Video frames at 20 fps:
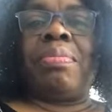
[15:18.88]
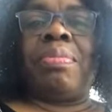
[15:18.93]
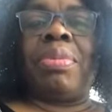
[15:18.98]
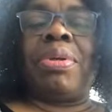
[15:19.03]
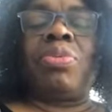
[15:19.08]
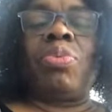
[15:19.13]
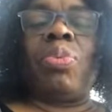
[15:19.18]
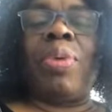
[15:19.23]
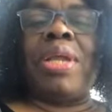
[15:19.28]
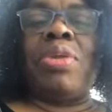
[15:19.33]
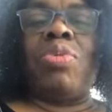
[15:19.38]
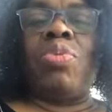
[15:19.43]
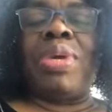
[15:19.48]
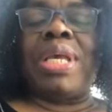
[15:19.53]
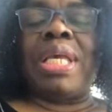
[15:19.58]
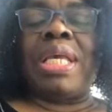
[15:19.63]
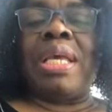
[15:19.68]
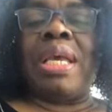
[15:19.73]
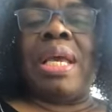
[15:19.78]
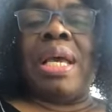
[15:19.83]
But when
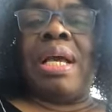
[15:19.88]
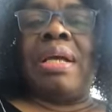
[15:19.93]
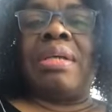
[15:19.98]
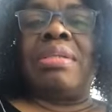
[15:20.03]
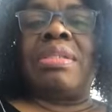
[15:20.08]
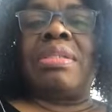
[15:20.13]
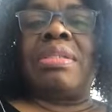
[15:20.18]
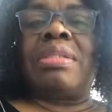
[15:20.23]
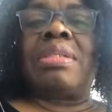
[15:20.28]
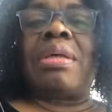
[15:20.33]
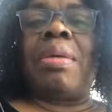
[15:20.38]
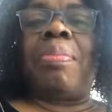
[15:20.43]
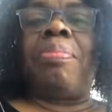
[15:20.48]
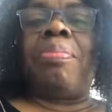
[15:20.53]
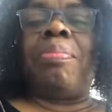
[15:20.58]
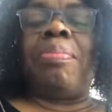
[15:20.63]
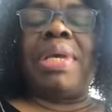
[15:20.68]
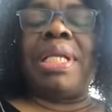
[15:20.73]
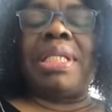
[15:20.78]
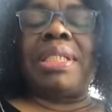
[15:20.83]
we
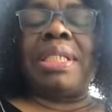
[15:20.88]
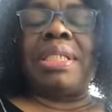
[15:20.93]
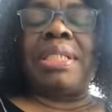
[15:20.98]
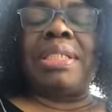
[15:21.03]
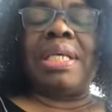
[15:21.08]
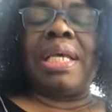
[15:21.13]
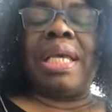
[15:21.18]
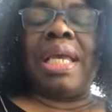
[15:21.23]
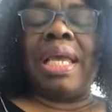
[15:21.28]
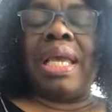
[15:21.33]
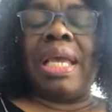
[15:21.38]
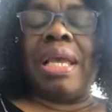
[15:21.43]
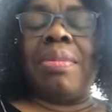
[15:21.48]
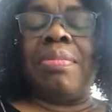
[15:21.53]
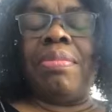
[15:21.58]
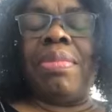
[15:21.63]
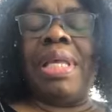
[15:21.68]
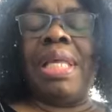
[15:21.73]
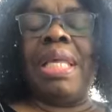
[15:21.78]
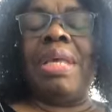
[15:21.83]
submit it to
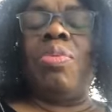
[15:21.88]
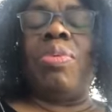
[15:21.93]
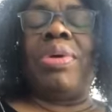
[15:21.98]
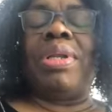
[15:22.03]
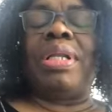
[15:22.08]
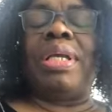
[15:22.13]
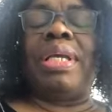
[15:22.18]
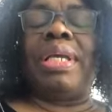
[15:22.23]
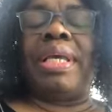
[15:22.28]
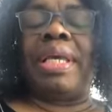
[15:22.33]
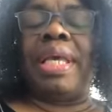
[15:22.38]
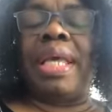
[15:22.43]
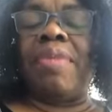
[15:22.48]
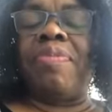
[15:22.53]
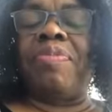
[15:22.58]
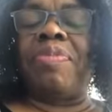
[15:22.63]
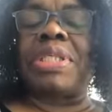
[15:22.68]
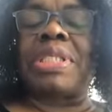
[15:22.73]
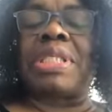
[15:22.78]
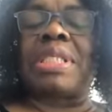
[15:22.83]
him, he will
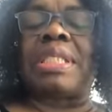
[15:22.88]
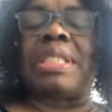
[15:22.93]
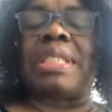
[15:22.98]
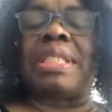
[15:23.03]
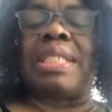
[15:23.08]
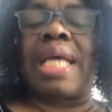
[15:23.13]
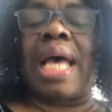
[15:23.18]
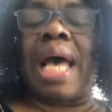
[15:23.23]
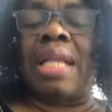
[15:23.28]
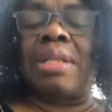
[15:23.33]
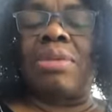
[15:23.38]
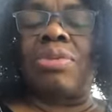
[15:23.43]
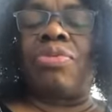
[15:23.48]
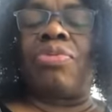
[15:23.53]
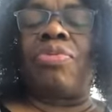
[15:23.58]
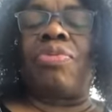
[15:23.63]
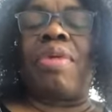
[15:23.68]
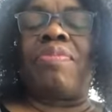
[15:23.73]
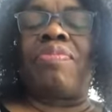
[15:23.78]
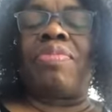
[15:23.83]
give us that
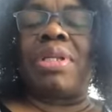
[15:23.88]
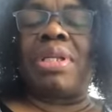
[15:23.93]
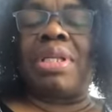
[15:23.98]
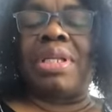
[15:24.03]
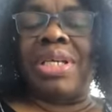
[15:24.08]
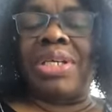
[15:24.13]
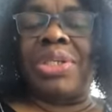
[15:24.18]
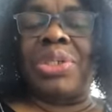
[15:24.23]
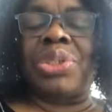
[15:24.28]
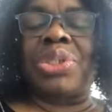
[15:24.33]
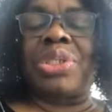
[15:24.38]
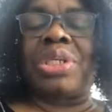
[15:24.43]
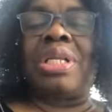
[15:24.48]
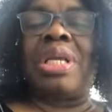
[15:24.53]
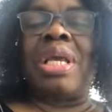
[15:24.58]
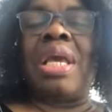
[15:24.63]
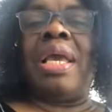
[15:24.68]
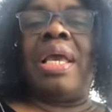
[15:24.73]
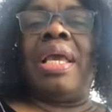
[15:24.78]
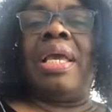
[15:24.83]
revelation.
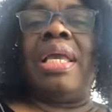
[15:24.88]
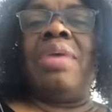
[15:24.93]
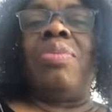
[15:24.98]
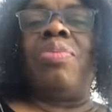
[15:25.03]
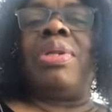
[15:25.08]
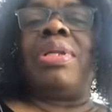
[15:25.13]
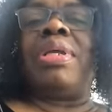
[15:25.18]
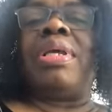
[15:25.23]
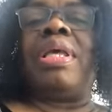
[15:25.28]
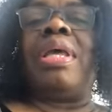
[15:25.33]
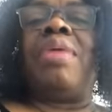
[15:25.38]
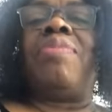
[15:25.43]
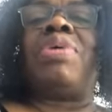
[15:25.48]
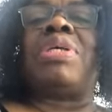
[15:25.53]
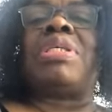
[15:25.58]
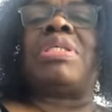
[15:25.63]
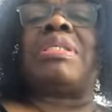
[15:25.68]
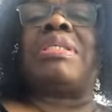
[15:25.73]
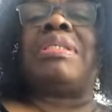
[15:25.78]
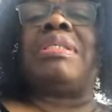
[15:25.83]
He will give
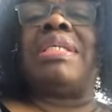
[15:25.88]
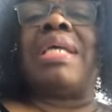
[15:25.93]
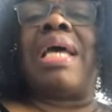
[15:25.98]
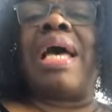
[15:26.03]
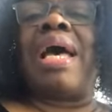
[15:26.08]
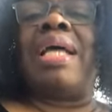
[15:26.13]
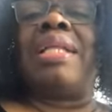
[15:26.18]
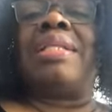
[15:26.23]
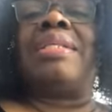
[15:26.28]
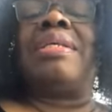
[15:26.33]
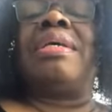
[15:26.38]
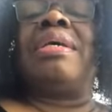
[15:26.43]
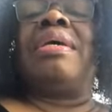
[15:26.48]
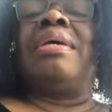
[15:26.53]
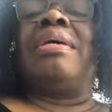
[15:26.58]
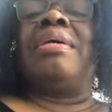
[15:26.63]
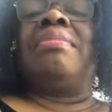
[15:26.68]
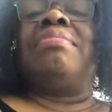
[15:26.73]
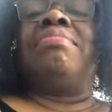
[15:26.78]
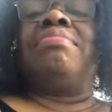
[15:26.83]
us that
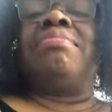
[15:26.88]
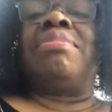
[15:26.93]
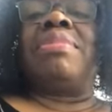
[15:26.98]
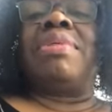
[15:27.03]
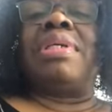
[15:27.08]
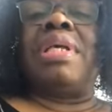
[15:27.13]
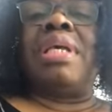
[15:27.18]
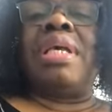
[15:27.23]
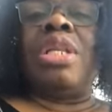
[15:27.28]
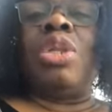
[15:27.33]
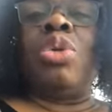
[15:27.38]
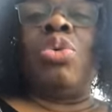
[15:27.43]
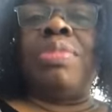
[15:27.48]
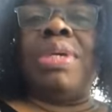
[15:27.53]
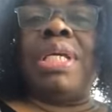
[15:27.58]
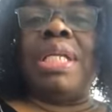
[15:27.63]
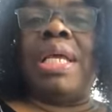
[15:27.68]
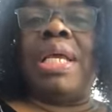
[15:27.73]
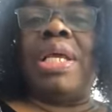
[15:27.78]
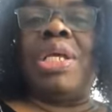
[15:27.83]

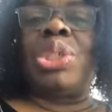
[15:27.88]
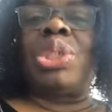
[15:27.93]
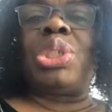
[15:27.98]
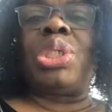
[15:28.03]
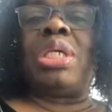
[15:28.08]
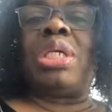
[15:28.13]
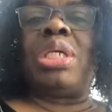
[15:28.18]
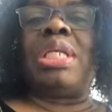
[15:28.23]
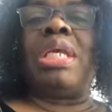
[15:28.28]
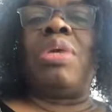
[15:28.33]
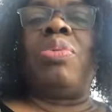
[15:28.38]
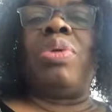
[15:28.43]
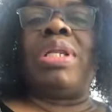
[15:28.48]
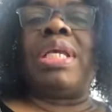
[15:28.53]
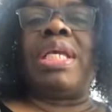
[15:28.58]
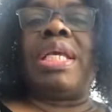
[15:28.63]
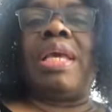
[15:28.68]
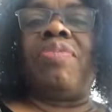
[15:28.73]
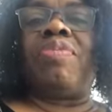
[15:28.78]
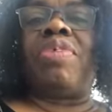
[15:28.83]
illumination. He will
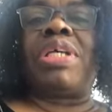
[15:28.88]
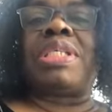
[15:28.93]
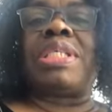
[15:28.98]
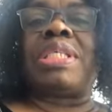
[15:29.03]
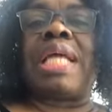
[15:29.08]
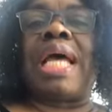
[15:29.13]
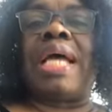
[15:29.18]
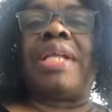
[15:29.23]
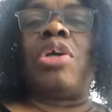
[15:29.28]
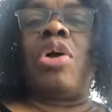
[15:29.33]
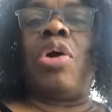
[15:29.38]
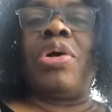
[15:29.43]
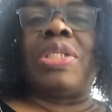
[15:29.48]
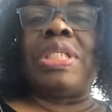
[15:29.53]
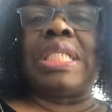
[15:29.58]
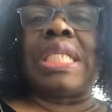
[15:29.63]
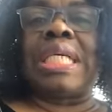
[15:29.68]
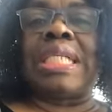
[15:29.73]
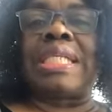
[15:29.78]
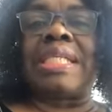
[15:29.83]
give us that
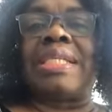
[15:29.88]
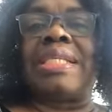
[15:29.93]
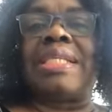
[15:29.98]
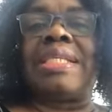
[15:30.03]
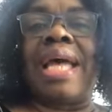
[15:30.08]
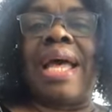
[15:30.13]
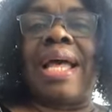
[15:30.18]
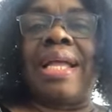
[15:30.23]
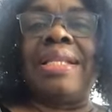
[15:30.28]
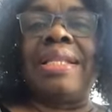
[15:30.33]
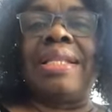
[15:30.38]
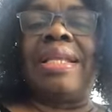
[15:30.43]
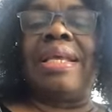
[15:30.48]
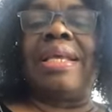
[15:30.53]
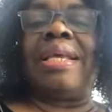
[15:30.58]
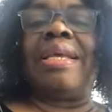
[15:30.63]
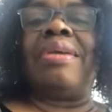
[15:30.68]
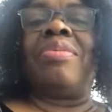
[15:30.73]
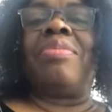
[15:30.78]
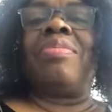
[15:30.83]

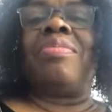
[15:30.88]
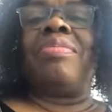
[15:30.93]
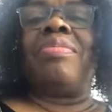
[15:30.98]
understanding